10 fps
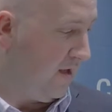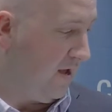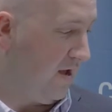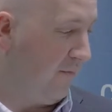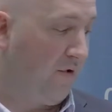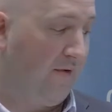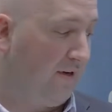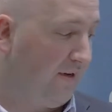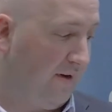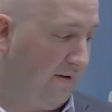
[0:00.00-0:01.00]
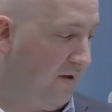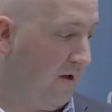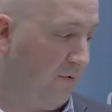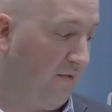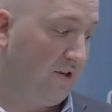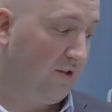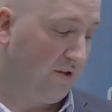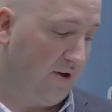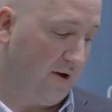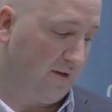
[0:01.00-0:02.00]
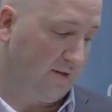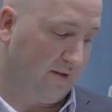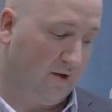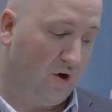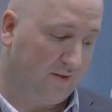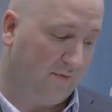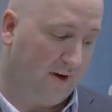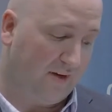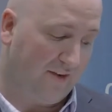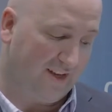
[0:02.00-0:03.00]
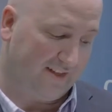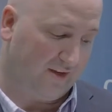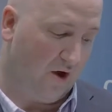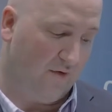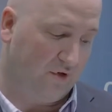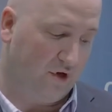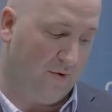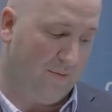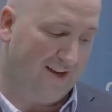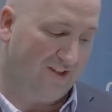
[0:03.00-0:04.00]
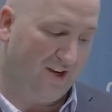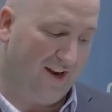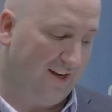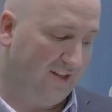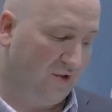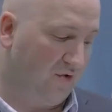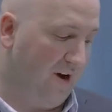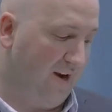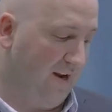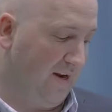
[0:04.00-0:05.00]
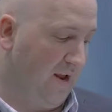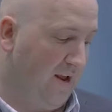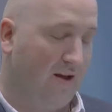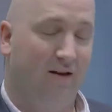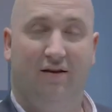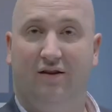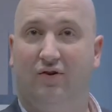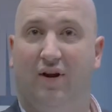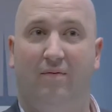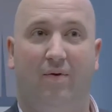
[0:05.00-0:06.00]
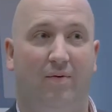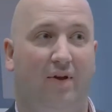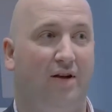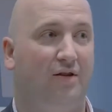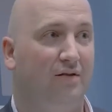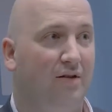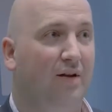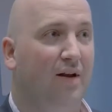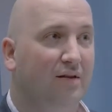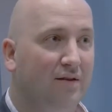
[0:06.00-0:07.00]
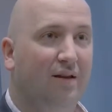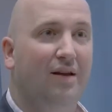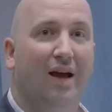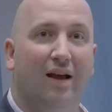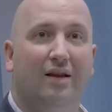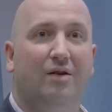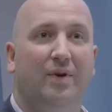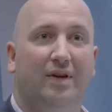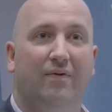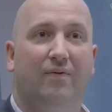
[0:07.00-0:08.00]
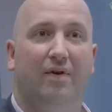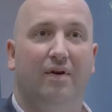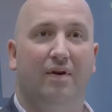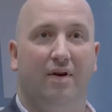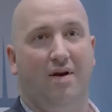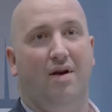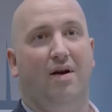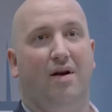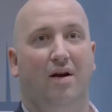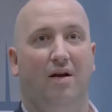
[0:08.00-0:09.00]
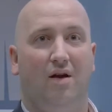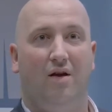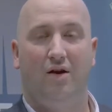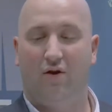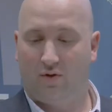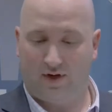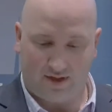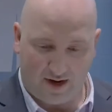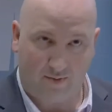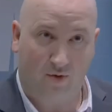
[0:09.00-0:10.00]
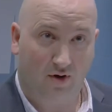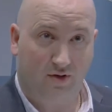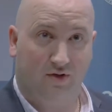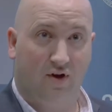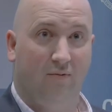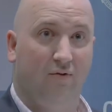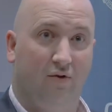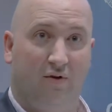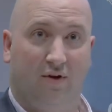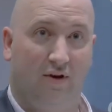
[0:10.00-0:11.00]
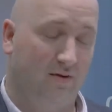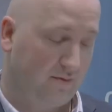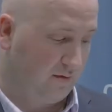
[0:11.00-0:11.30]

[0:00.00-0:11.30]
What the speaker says: Prevention science, the cost effectiveness of tumour-based genetic screening in the Australian population. So again, something a little bit different. Right? You're not looking down a microscope trying to